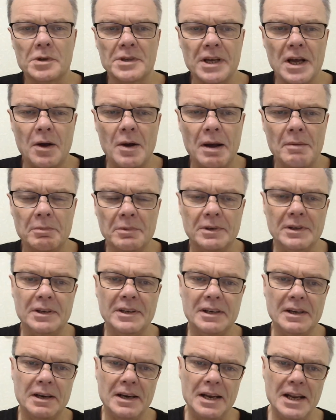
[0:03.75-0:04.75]
so I'm
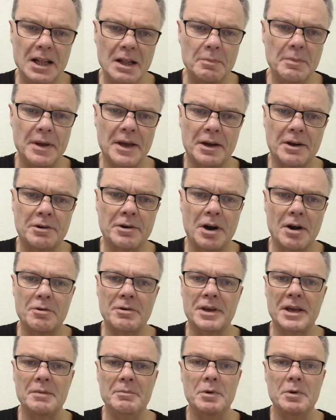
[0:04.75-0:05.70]
a little bit croaky,